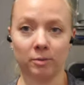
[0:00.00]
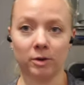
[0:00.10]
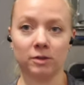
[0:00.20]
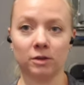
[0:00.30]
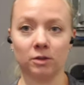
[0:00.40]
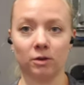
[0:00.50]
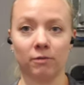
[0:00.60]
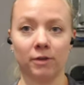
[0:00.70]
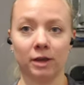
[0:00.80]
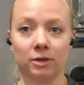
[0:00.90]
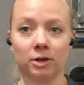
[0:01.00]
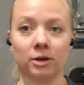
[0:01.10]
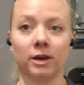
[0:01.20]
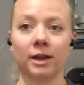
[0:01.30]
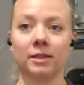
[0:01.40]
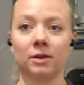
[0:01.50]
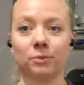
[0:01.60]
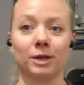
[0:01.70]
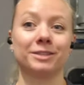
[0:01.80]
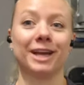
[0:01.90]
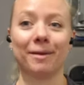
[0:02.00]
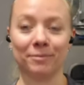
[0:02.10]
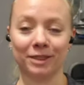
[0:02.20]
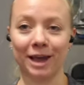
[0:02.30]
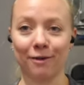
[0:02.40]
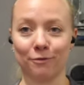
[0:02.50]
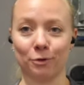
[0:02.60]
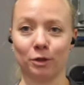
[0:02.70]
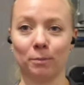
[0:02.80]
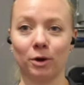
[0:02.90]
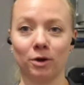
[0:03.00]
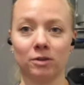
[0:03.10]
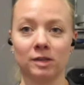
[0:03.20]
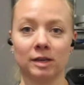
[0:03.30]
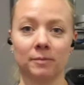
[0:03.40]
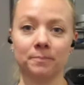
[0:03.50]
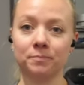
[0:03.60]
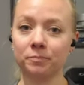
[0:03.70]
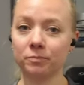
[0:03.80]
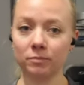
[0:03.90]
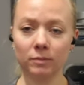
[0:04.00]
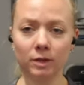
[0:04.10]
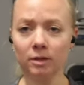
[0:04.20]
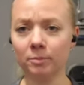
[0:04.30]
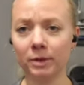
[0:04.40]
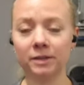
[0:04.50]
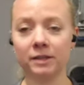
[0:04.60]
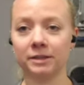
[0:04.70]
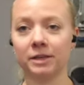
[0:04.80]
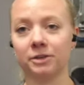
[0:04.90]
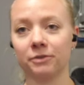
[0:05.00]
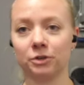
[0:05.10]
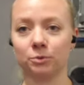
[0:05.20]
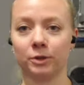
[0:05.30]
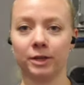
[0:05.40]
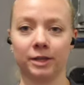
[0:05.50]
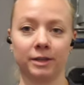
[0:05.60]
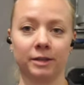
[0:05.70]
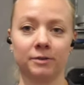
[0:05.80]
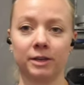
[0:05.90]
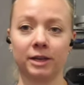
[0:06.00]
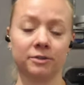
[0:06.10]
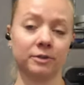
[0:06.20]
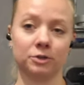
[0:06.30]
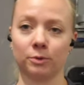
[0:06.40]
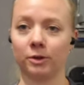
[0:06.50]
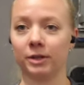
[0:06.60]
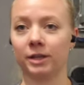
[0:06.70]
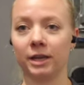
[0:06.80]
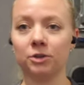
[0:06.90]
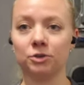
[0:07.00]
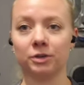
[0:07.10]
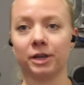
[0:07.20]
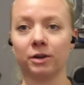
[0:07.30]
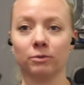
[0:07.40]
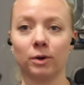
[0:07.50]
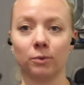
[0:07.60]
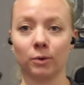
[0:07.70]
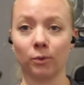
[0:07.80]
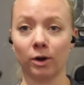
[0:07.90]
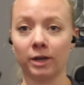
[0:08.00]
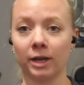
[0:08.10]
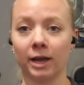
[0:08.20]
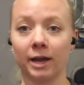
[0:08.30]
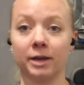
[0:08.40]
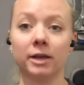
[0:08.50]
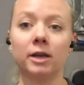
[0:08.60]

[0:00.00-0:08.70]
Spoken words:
muscular failure, and then we adapt that for the person based on the individual and the injury and what we're working on.